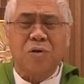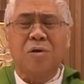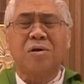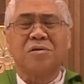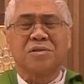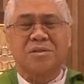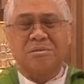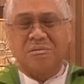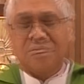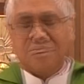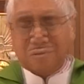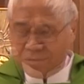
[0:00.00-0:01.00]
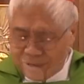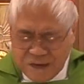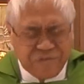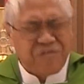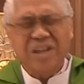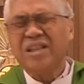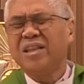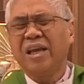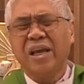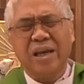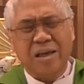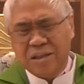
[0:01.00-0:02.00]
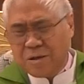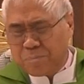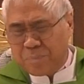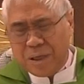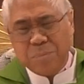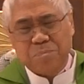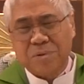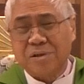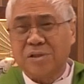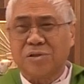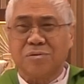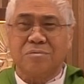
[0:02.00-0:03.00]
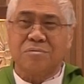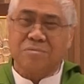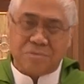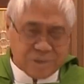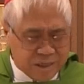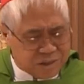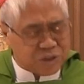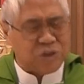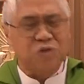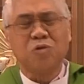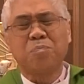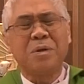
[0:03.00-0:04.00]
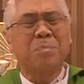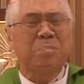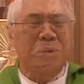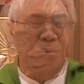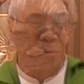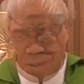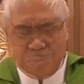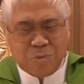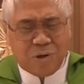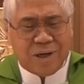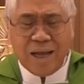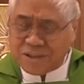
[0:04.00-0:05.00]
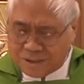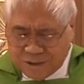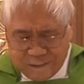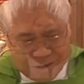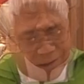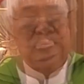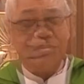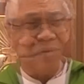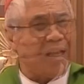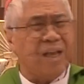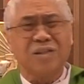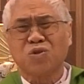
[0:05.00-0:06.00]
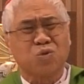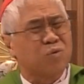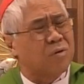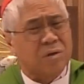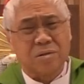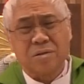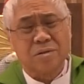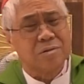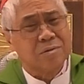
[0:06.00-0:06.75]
laws, every day in the papers, there are still people being molested and so on.